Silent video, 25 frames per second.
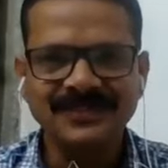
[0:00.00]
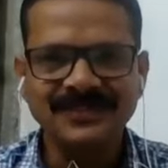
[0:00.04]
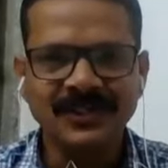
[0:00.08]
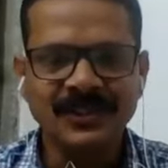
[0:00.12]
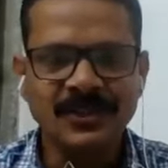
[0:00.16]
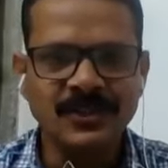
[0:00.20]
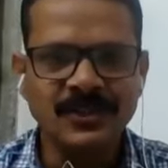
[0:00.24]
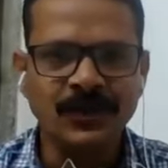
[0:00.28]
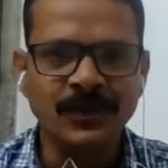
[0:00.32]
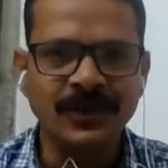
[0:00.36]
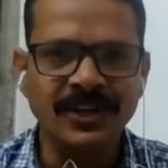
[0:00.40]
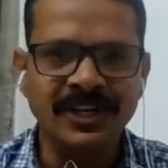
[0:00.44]

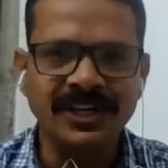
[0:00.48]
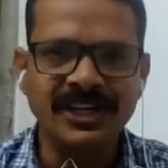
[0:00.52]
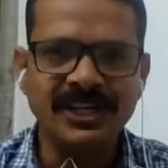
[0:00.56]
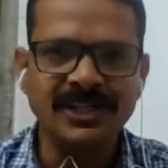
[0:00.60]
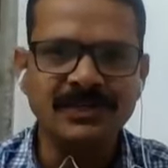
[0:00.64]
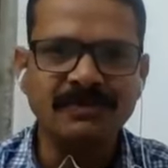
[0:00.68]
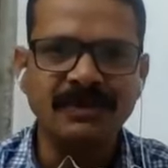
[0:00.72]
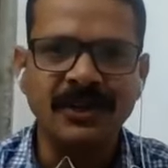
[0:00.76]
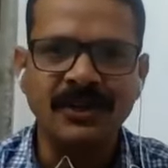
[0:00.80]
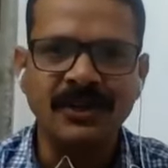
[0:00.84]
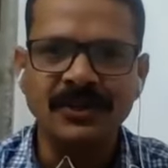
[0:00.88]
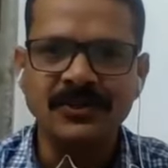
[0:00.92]
So it is
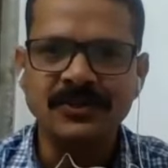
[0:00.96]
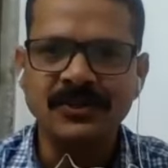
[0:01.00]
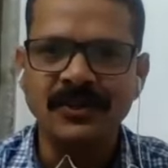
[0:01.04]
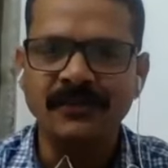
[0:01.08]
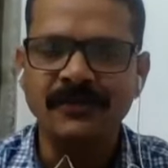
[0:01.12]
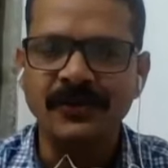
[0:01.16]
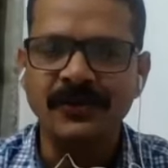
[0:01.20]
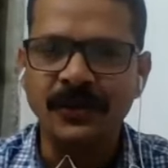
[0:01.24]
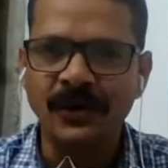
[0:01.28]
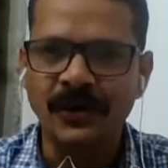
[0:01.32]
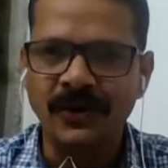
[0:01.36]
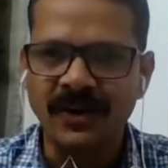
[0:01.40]
because of
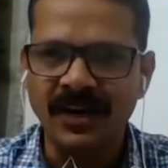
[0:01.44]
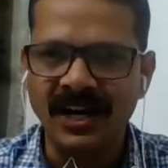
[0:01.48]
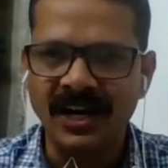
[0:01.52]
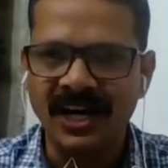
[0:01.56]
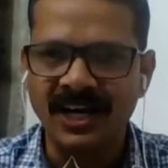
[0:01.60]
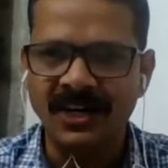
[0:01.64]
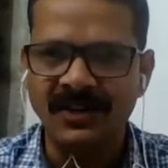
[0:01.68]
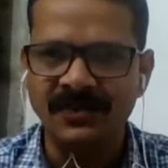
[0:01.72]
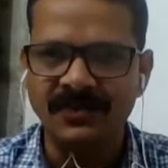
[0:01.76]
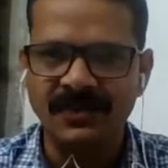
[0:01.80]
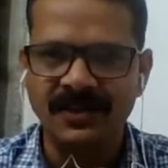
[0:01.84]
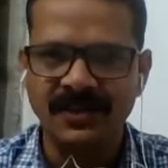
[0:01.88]
your
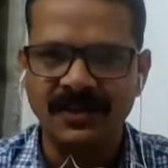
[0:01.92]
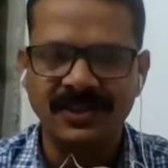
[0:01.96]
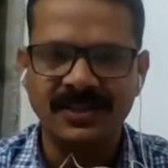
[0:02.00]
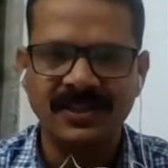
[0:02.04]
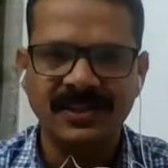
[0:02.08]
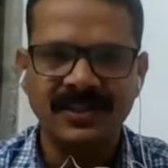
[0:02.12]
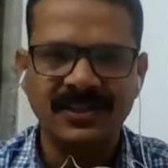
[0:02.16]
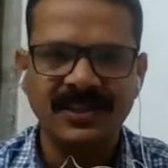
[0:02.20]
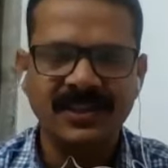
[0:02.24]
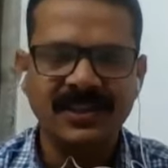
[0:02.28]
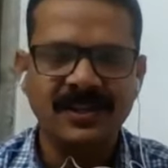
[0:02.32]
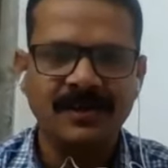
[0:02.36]
hard work,
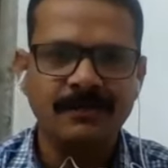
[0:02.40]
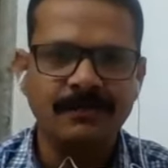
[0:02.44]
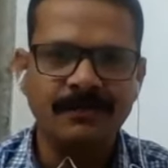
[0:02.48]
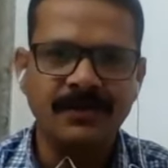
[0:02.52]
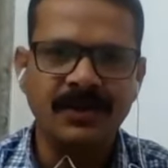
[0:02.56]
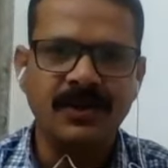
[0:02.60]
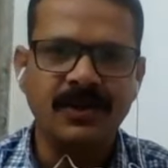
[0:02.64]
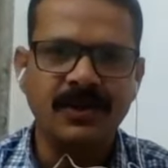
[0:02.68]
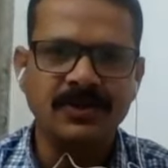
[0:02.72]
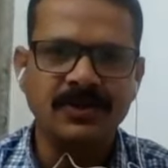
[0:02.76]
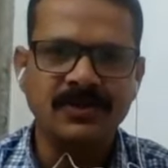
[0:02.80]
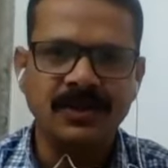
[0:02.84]

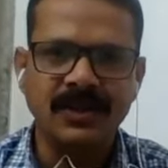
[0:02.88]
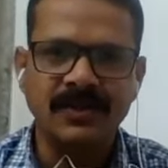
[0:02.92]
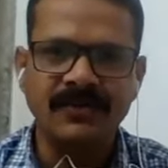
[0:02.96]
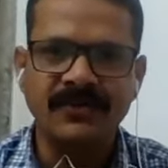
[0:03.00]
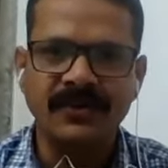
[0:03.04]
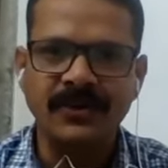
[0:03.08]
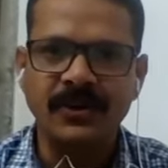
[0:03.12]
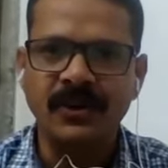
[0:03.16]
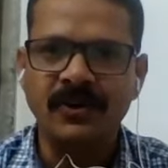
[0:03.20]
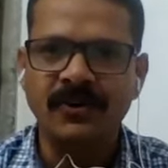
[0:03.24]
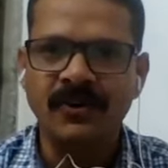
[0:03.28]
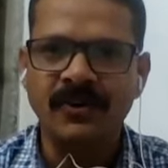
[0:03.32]
because of
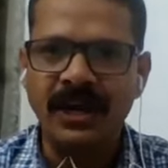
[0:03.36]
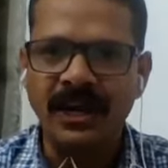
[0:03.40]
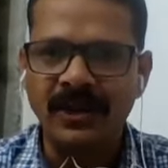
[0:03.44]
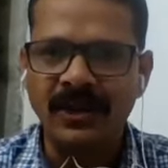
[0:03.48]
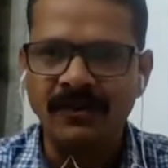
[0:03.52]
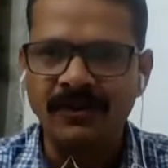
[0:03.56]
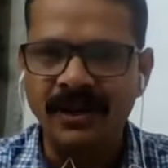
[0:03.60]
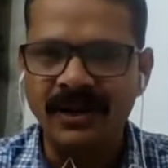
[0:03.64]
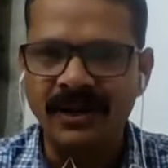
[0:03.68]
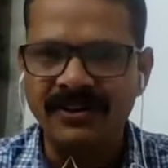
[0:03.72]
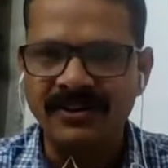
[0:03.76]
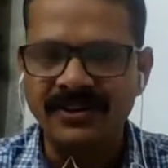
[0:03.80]
your
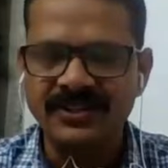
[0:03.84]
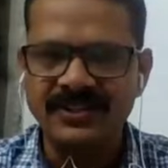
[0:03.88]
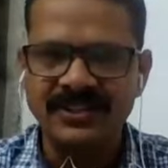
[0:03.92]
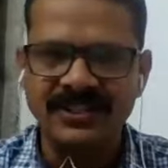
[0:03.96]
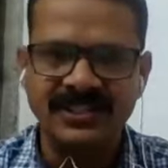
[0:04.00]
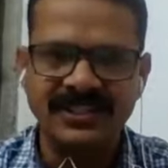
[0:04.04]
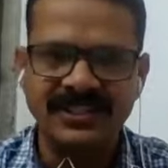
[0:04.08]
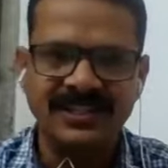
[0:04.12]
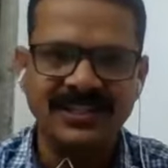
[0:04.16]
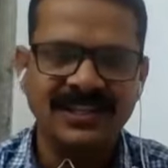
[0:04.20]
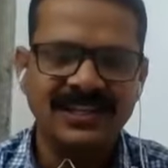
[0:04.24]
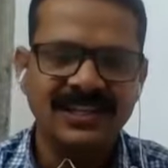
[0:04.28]

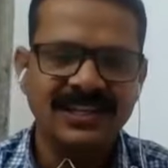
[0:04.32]
regularity.